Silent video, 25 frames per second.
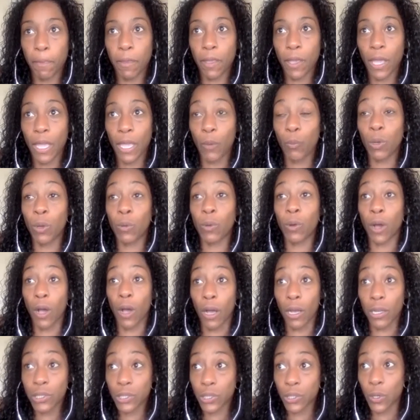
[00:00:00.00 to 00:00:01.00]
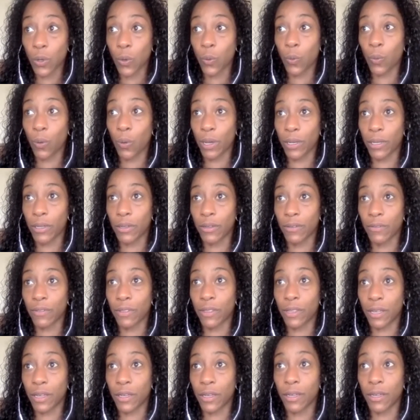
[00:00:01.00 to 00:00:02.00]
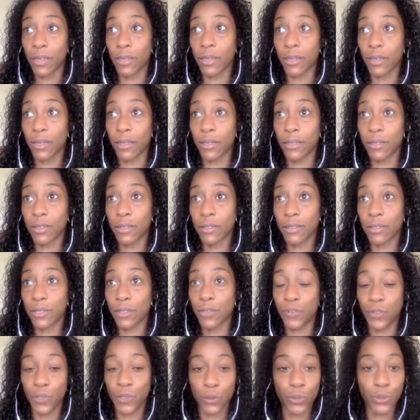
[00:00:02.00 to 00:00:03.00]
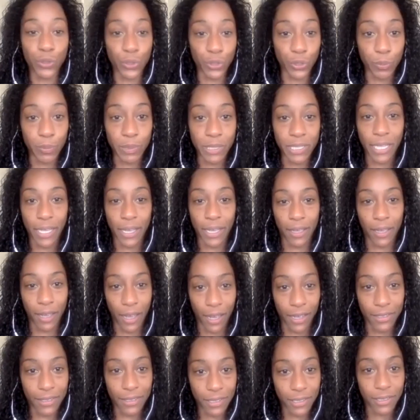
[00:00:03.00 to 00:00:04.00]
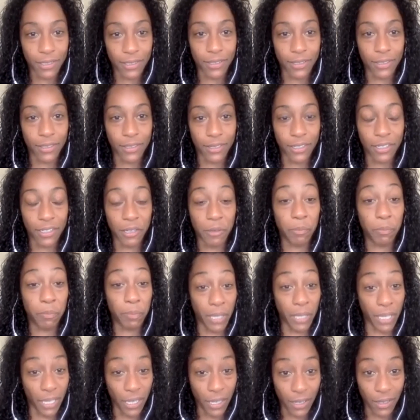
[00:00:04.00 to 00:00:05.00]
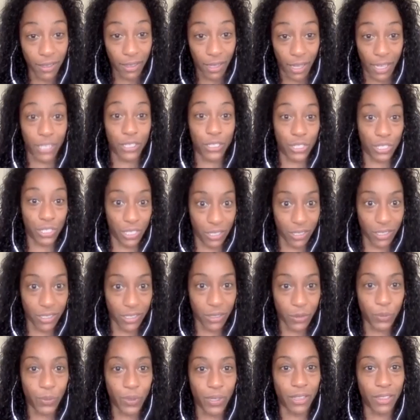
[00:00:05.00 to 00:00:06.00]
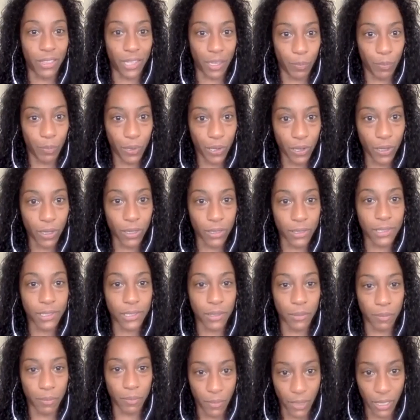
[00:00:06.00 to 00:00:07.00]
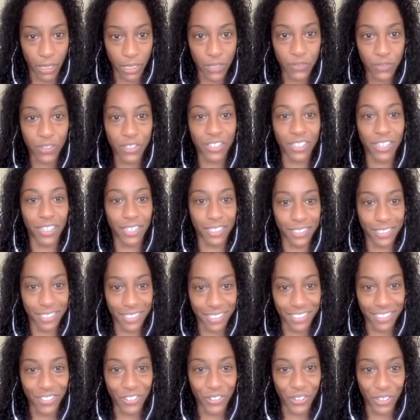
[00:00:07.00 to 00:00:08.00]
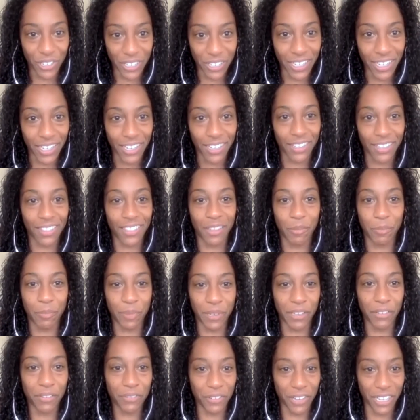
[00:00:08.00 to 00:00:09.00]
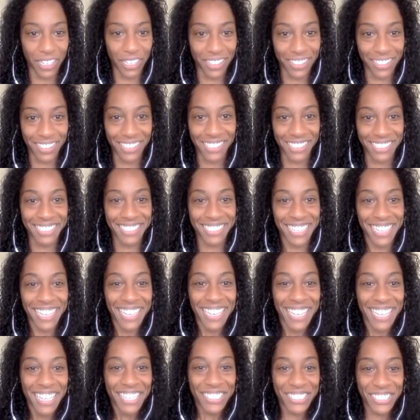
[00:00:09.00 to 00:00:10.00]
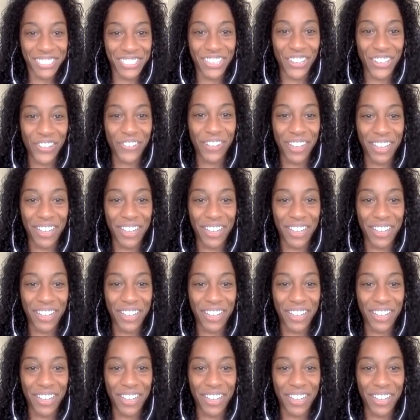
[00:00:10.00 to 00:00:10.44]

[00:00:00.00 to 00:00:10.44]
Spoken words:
we were also one of the few groups that got to compete last year. With They put on some meets for us in Oregon, the big friendlies. So